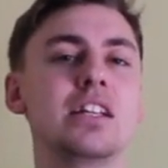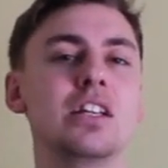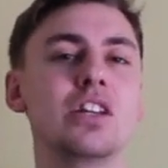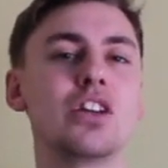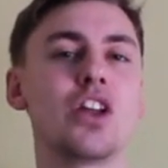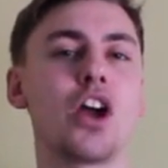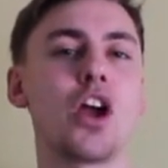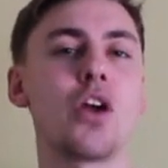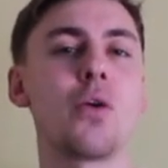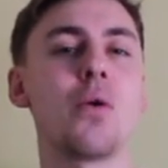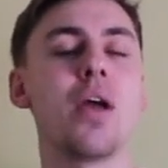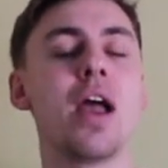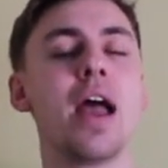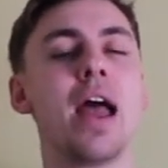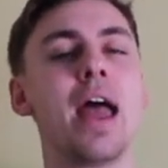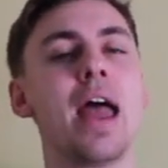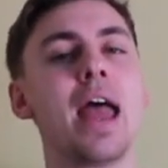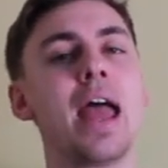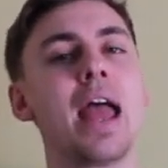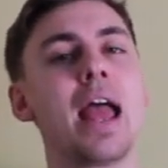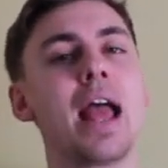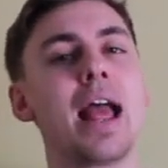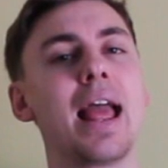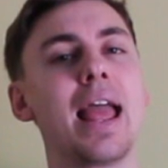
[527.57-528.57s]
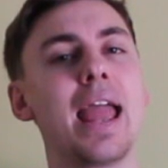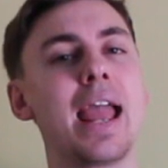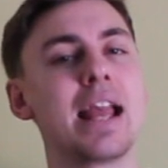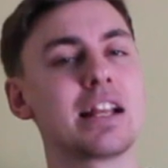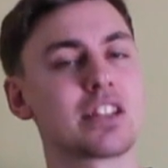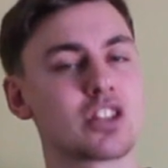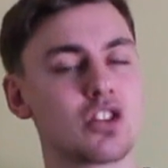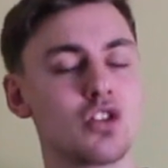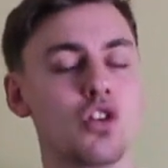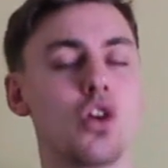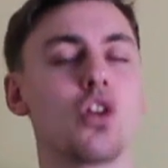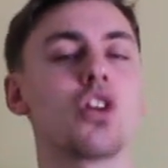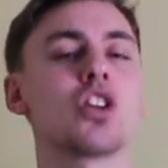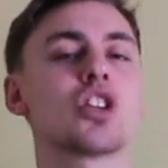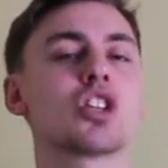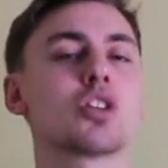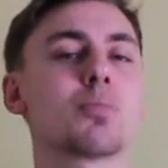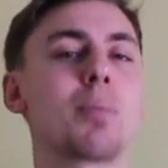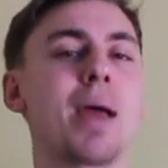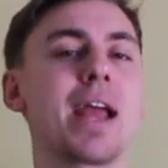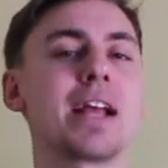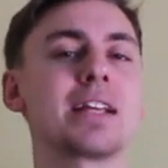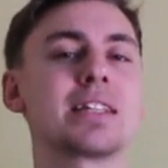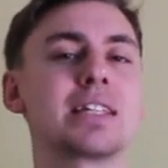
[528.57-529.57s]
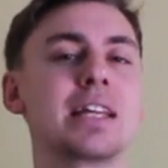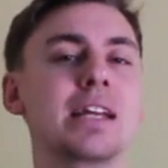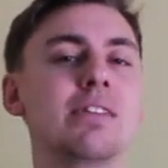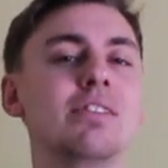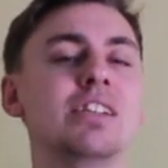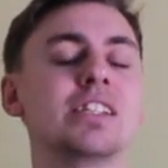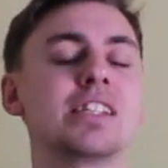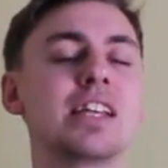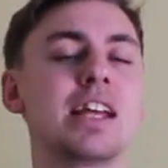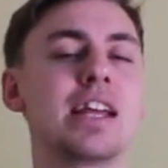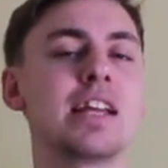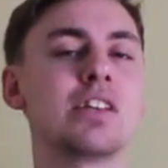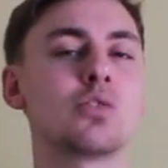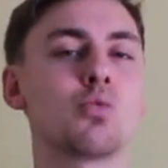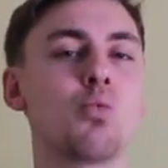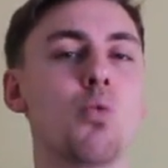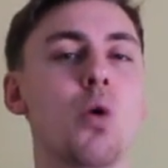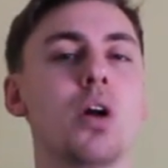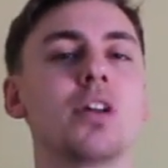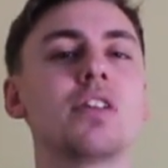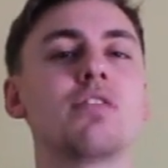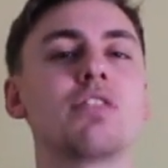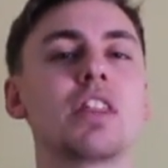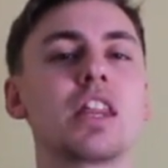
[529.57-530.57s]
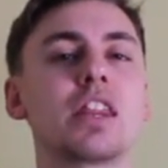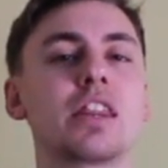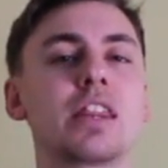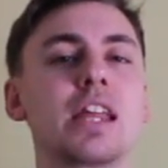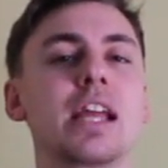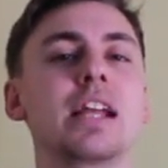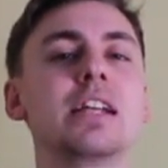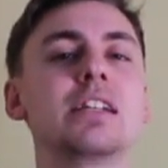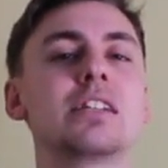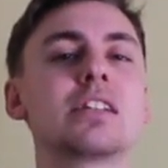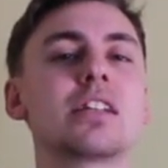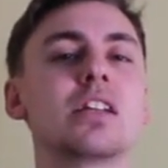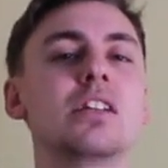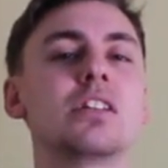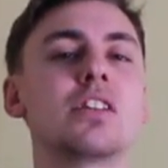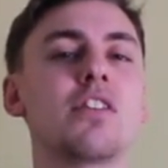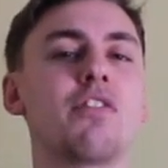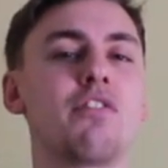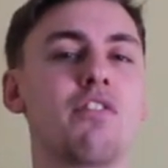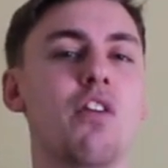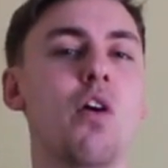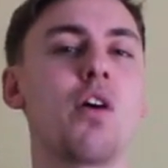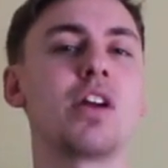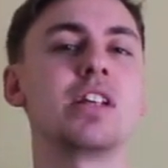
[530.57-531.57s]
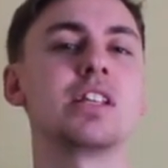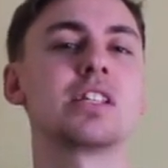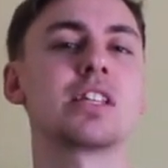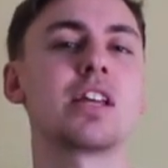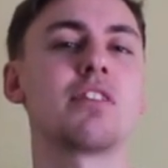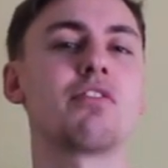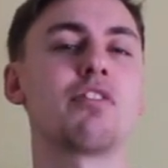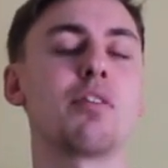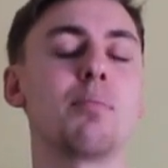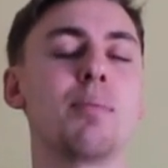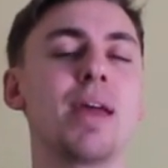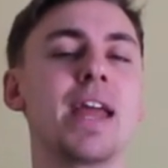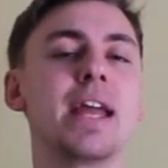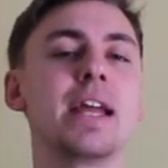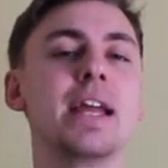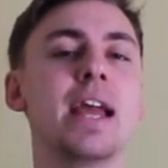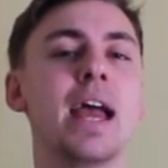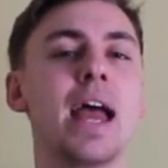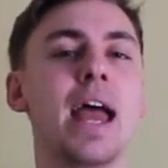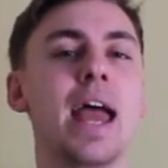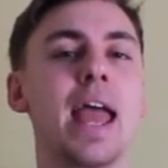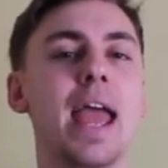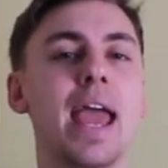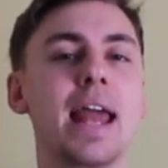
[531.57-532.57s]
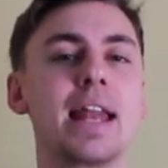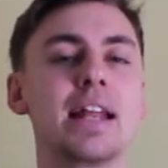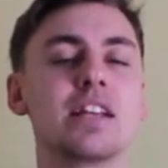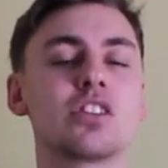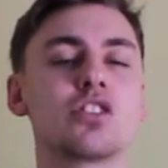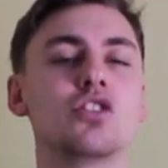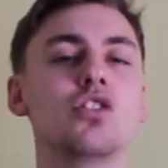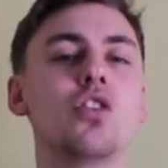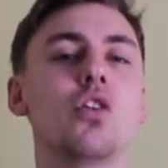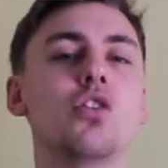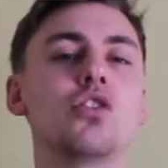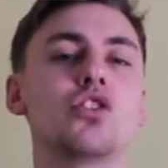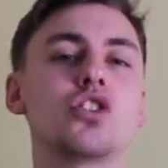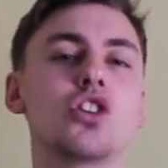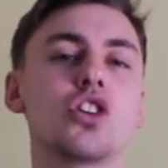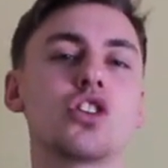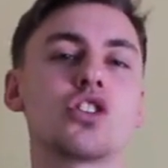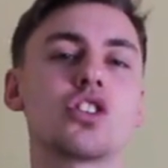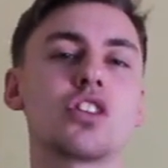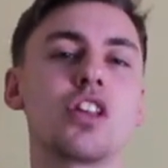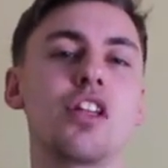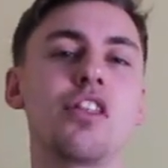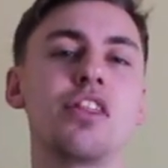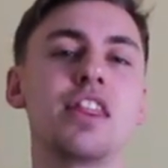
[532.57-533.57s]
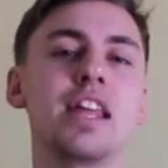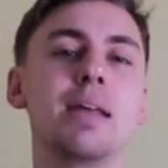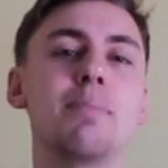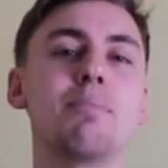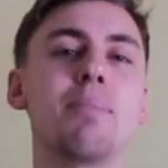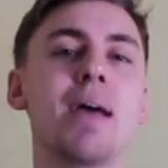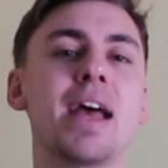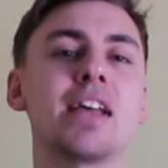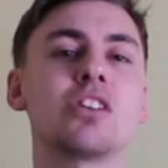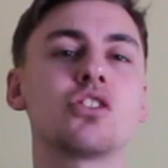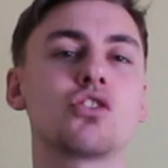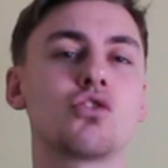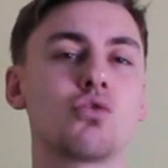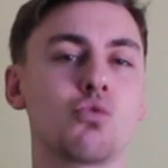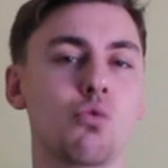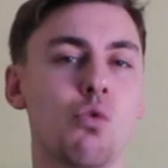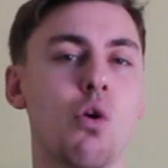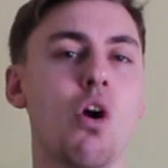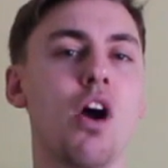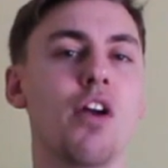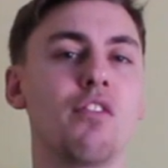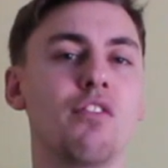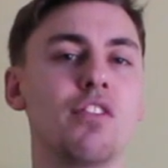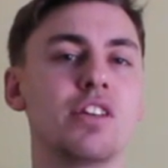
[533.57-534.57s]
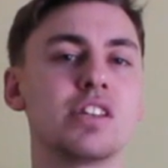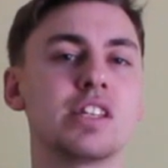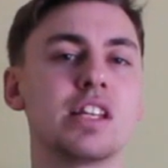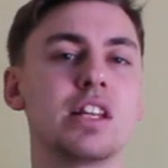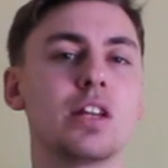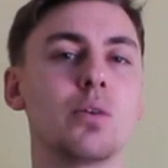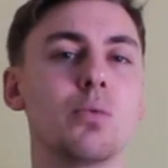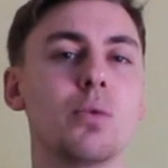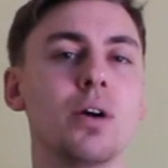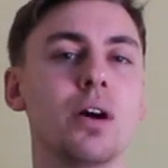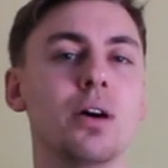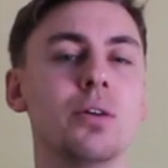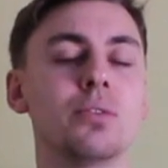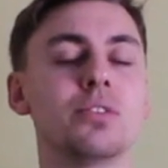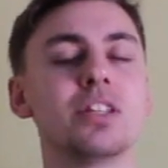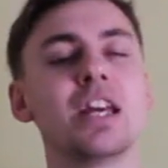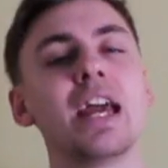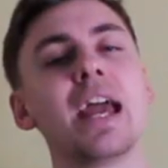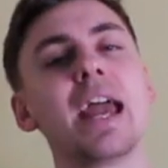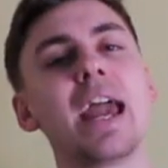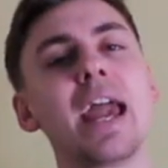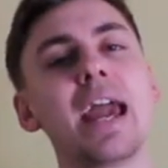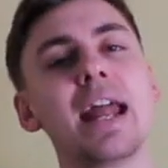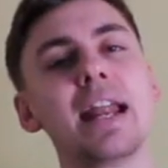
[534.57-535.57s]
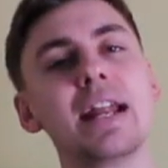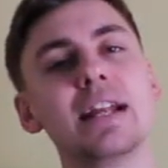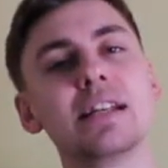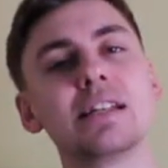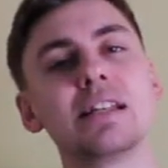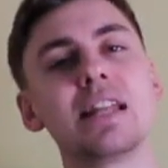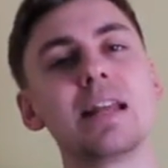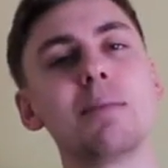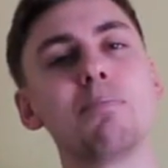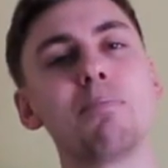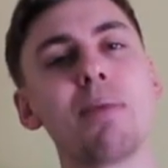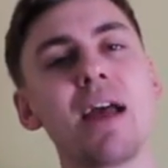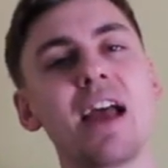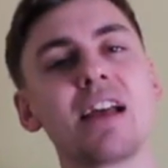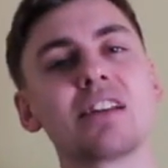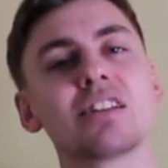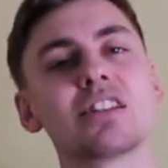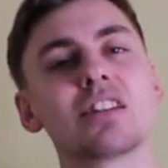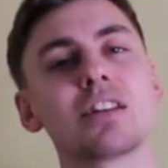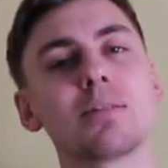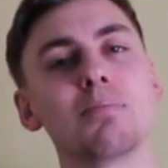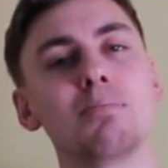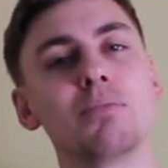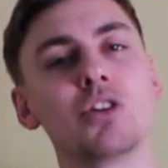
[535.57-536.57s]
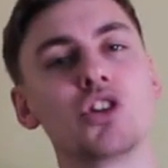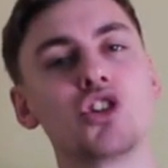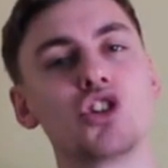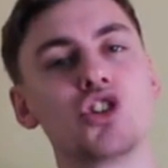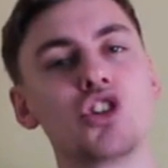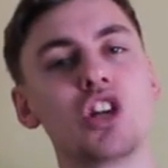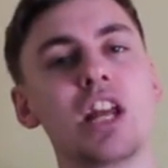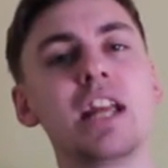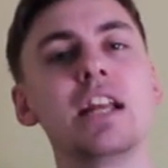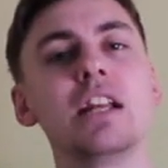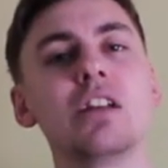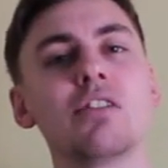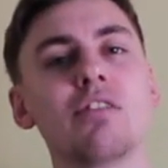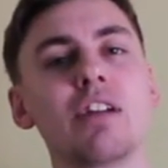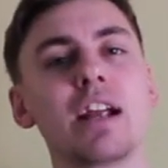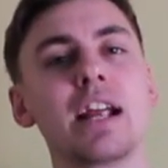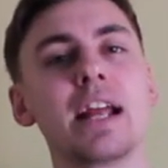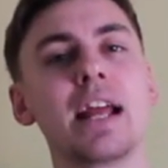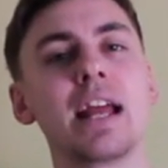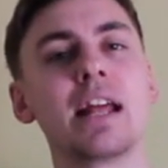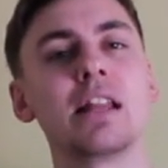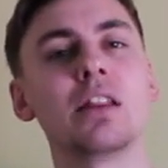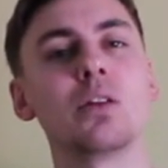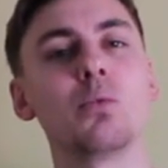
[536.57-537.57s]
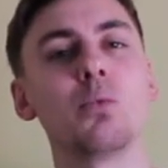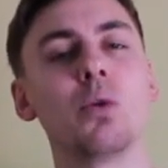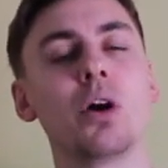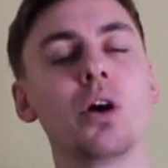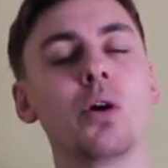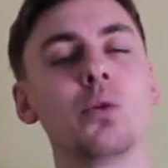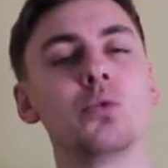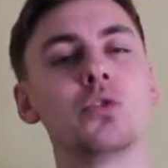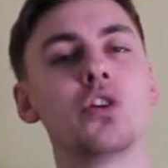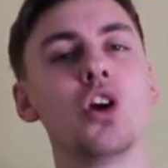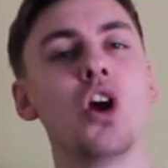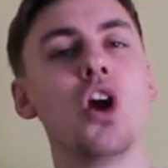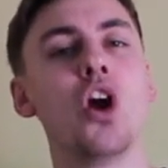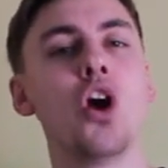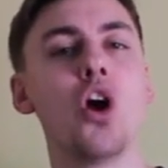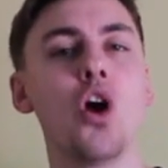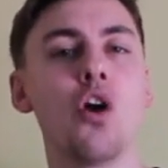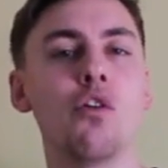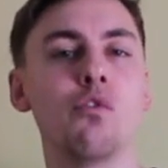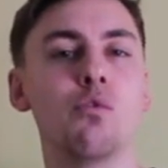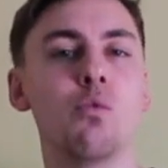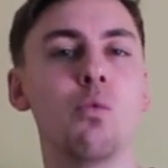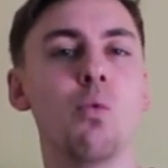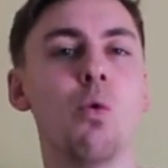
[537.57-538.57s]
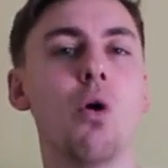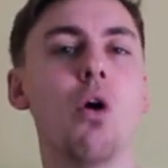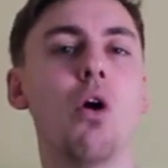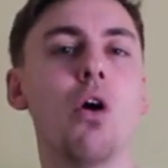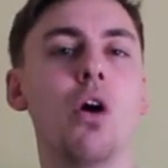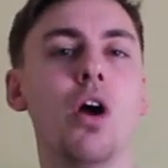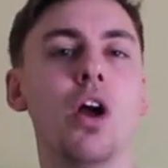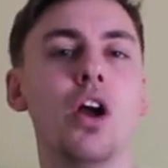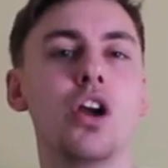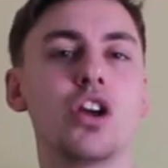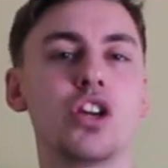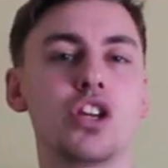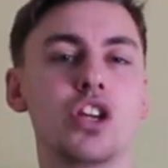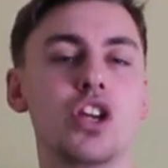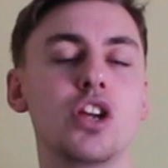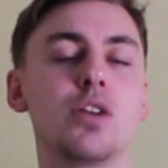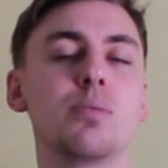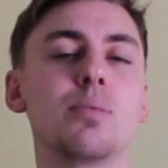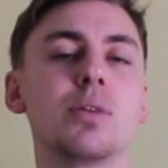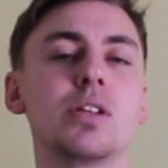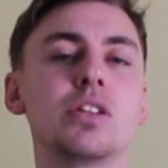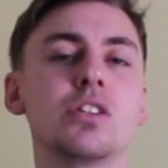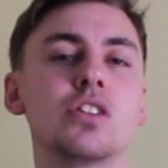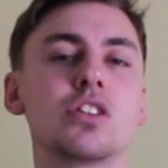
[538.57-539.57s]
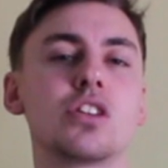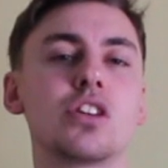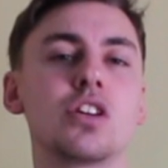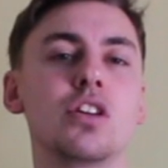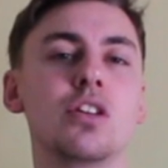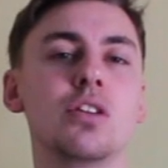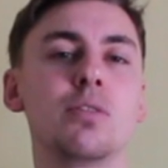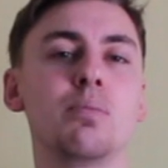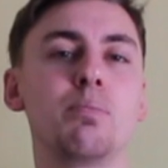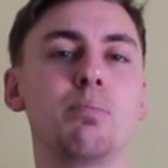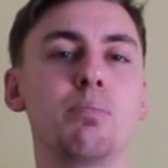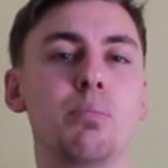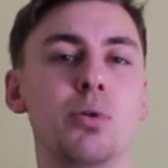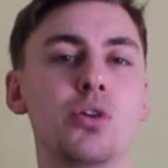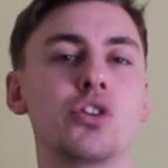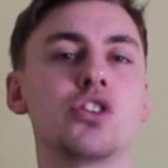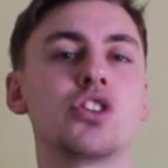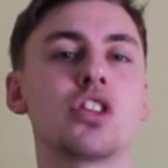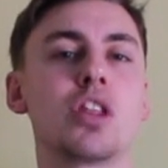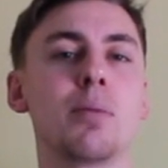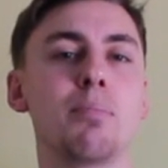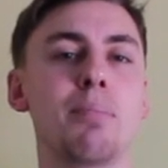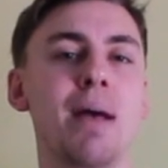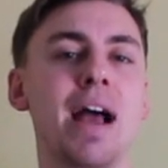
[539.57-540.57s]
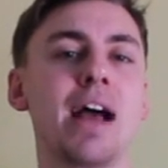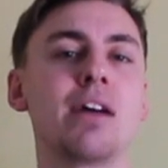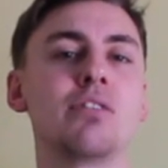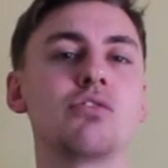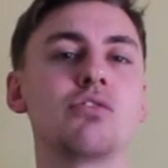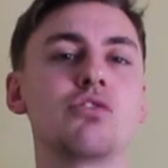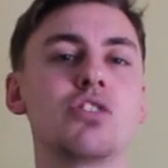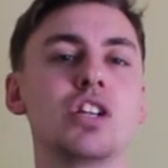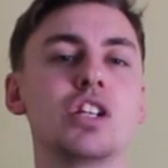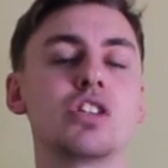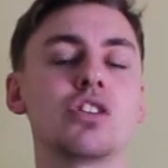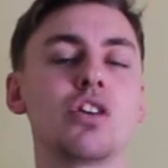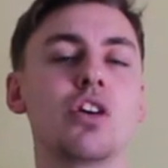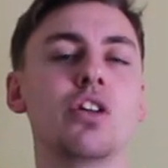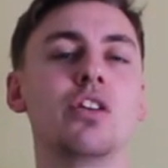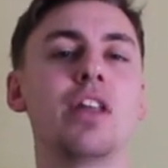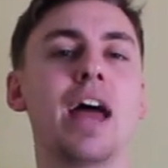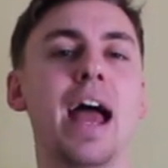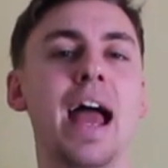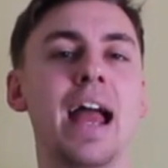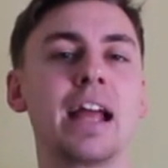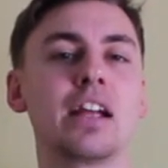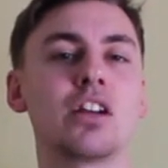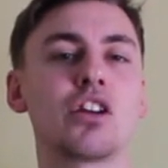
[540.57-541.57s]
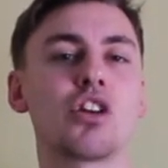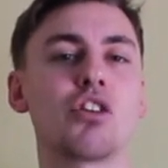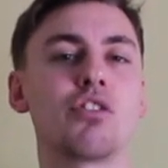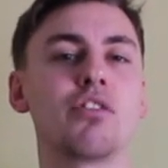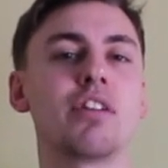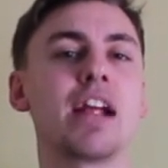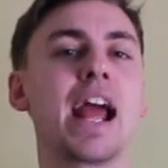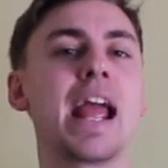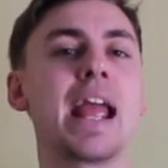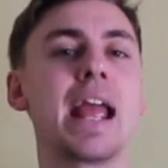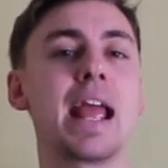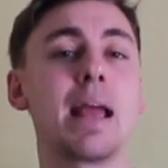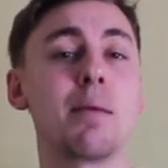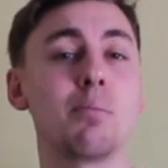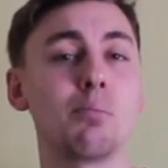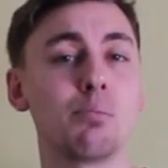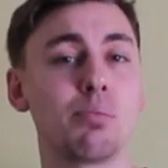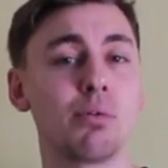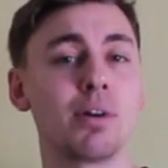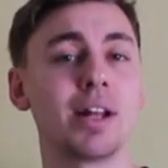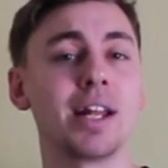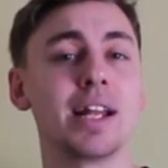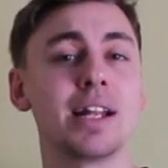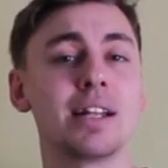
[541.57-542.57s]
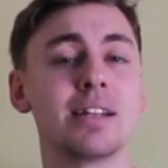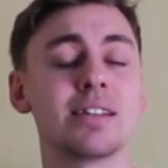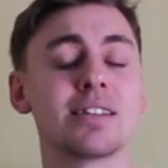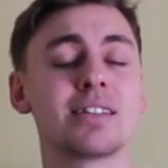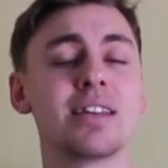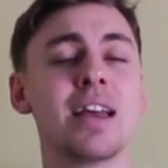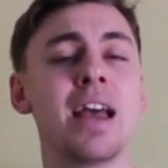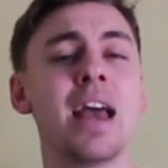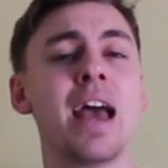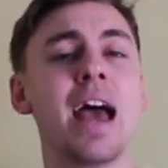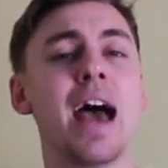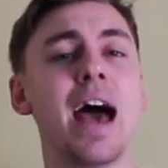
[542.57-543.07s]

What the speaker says: You know, it's not a spec series. It is one of the things that defines it for me. It is not just the best drivers in the world. It is the best machinery in the world of what humans can push the boundaries on and create in brilliance.